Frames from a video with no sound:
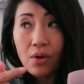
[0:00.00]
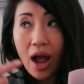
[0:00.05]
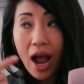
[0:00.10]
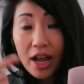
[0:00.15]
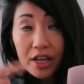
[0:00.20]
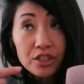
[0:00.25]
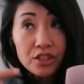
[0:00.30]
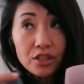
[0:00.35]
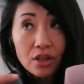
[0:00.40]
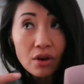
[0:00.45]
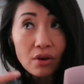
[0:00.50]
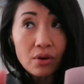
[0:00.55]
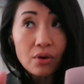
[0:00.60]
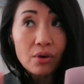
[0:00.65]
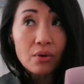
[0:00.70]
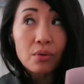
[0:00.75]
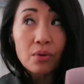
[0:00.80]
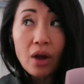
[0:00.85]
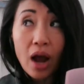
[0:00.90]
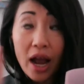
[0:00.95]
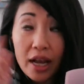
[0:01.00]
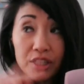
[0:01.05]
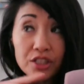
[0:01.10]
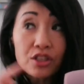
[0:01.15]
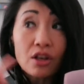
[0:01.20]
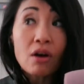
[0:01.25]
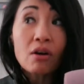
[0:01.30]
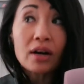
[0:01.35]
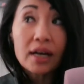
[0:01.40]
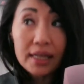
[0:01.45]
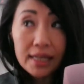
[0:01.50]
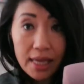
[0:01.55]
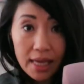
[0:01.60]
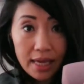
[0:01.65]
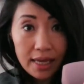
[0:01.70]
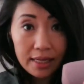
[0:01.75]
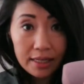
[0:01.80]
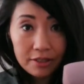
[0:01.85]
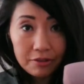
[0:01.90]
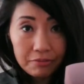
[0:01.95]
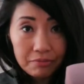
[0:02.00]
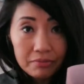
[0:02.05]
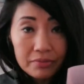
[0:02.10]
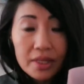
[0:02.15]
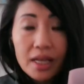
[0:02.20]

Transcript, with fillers: I saw a kid